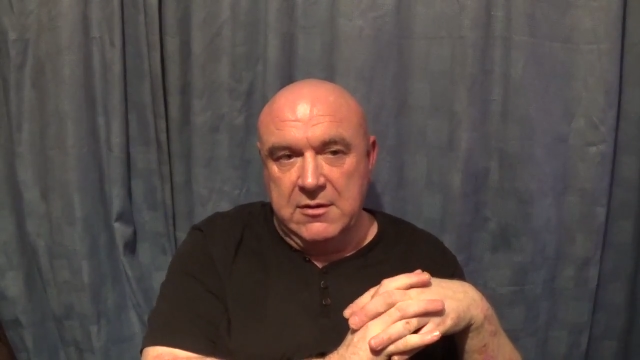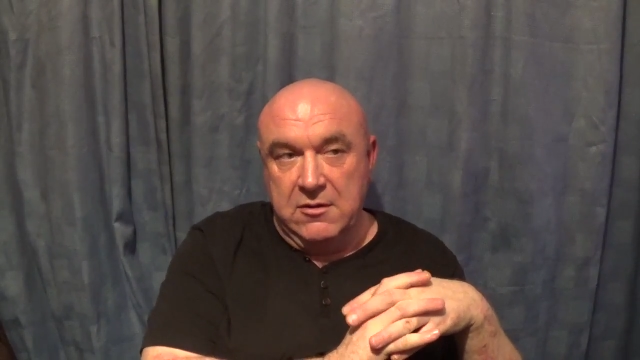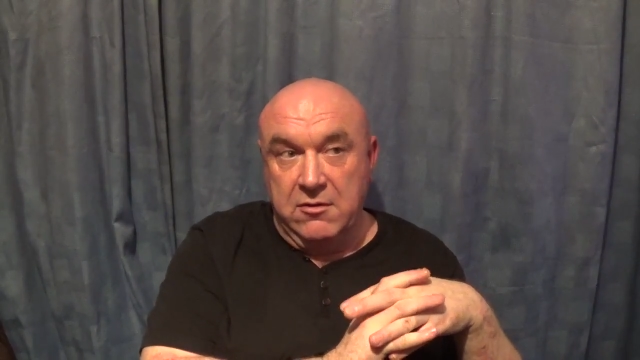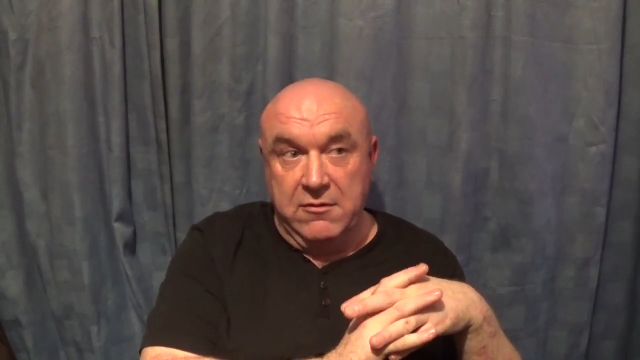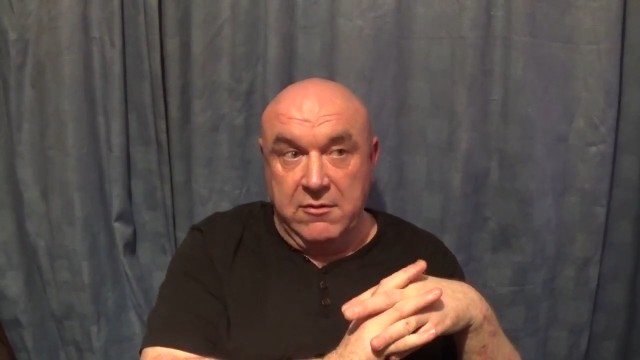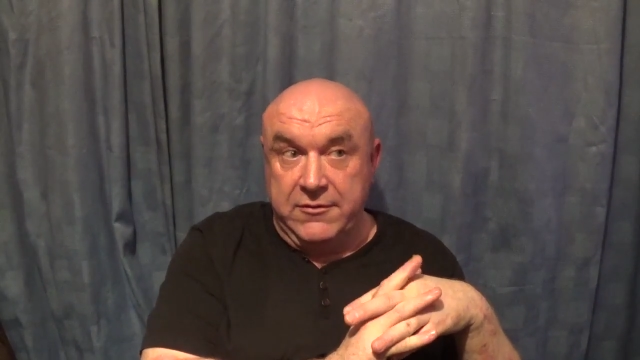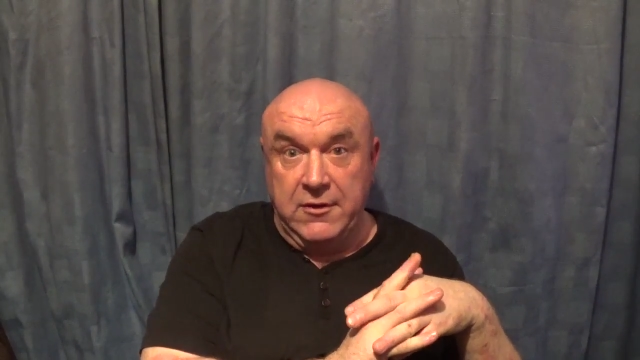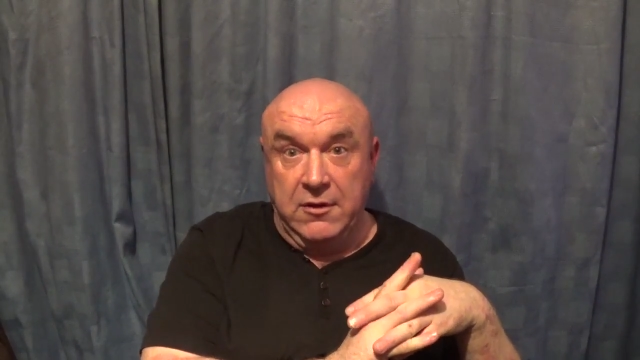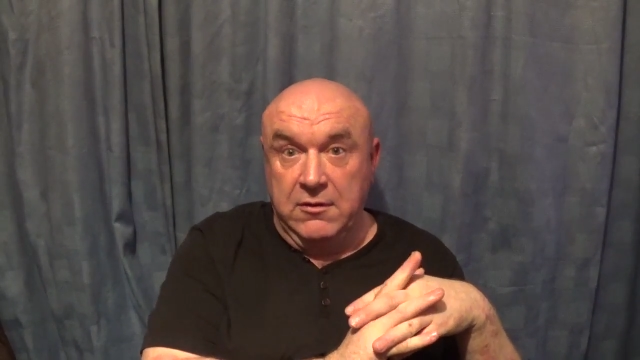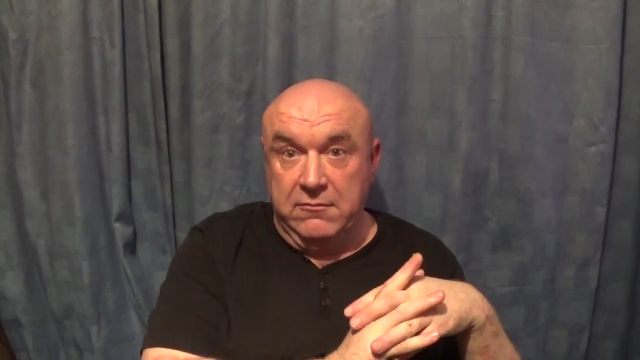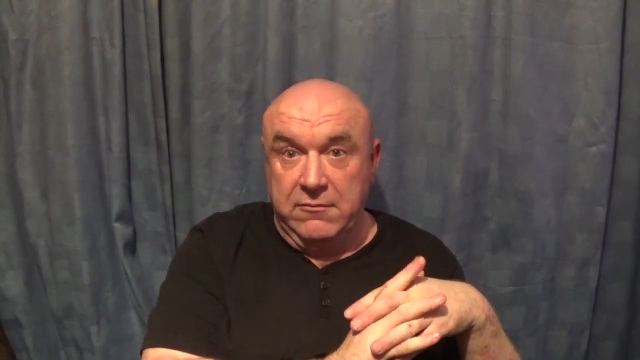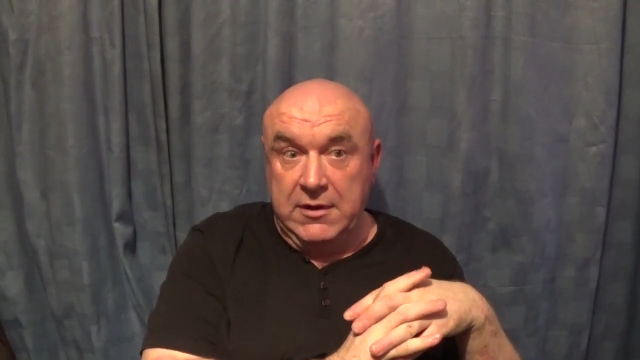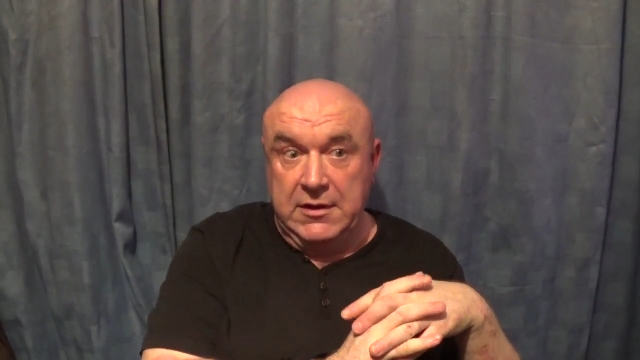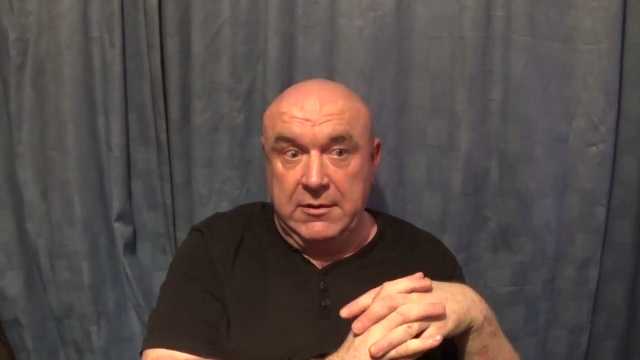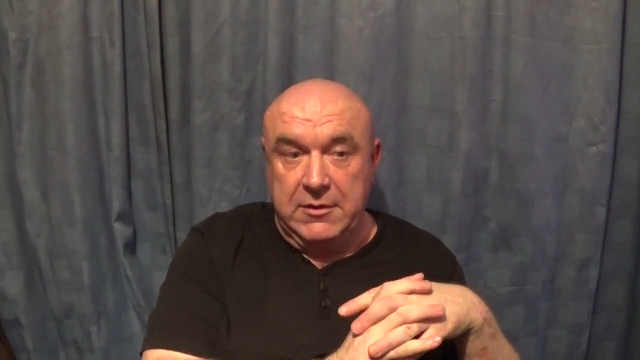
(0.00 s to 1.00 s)
or at all
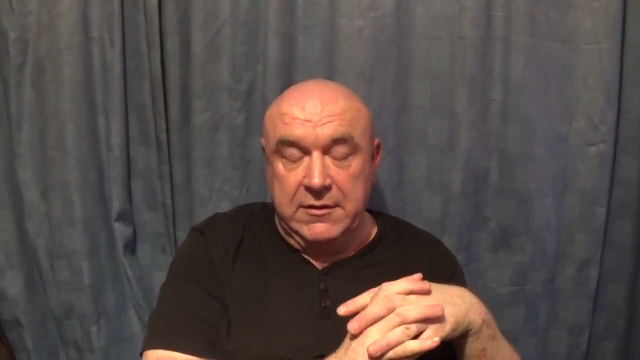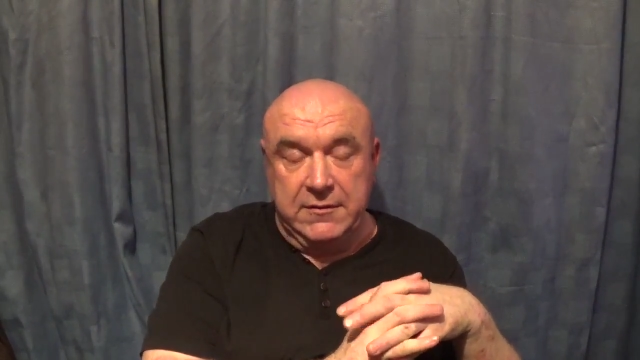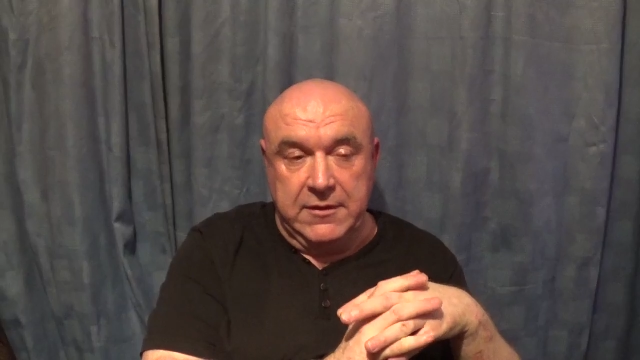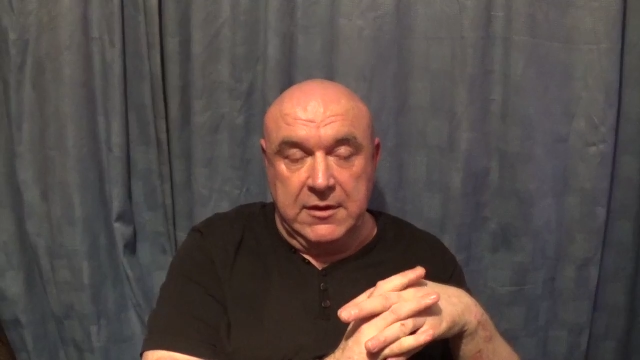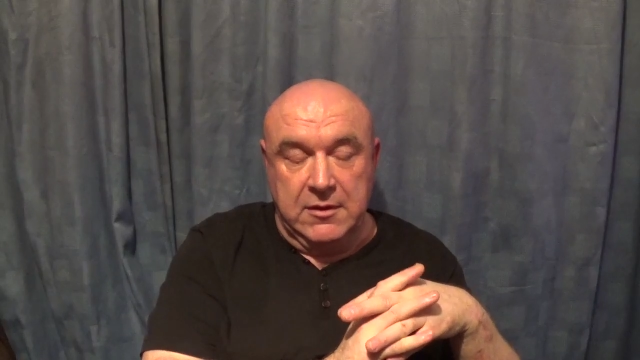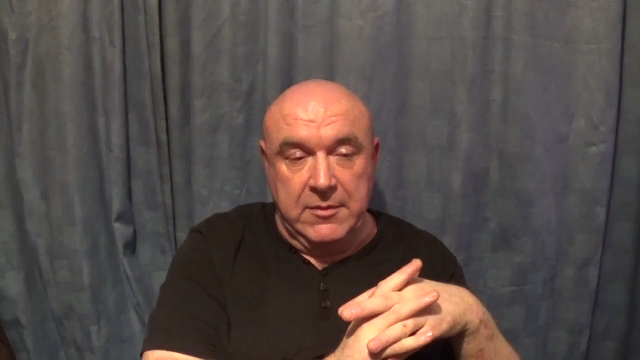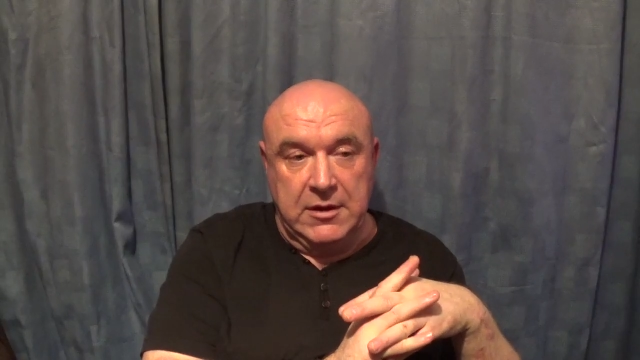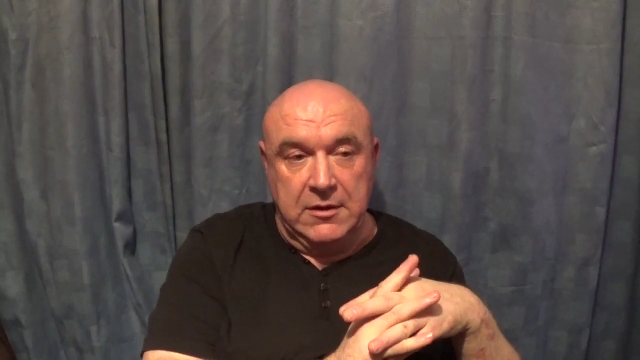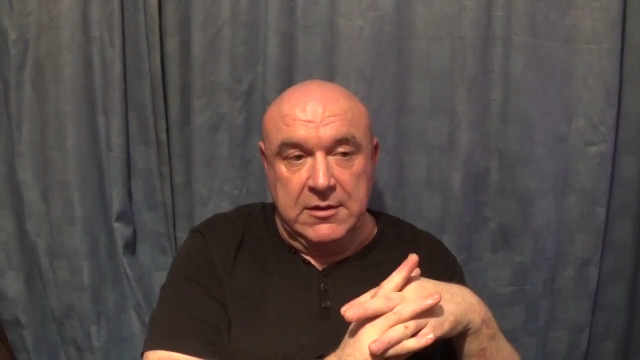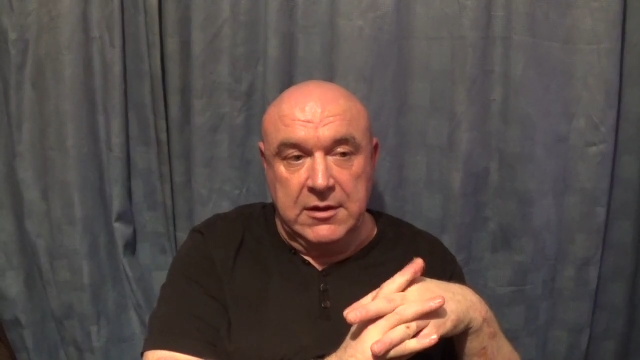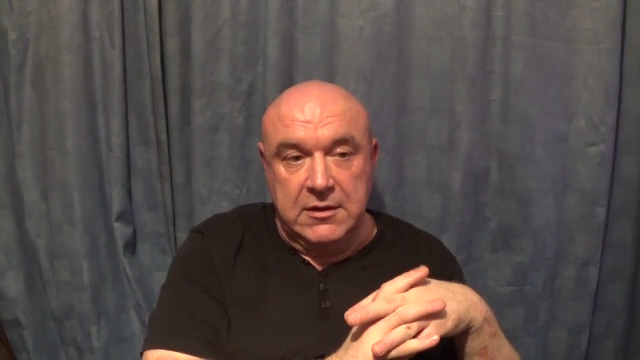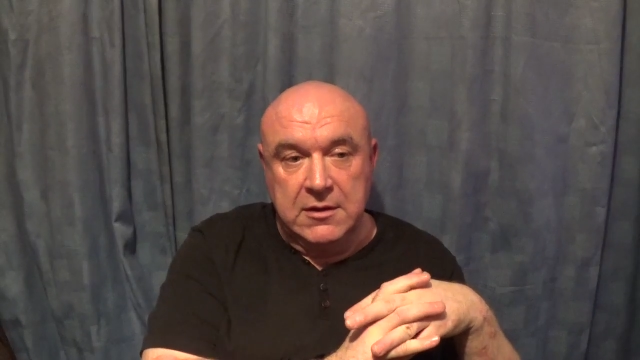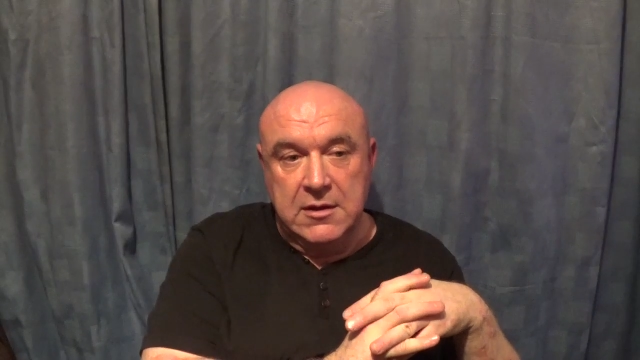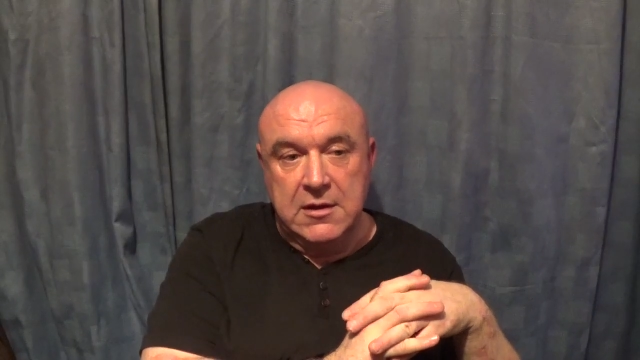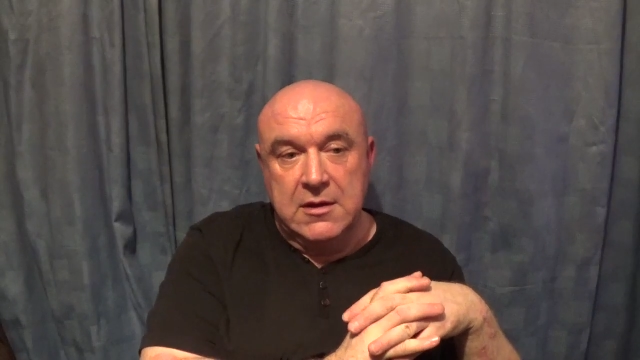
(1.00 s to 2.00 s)
really when I think about it.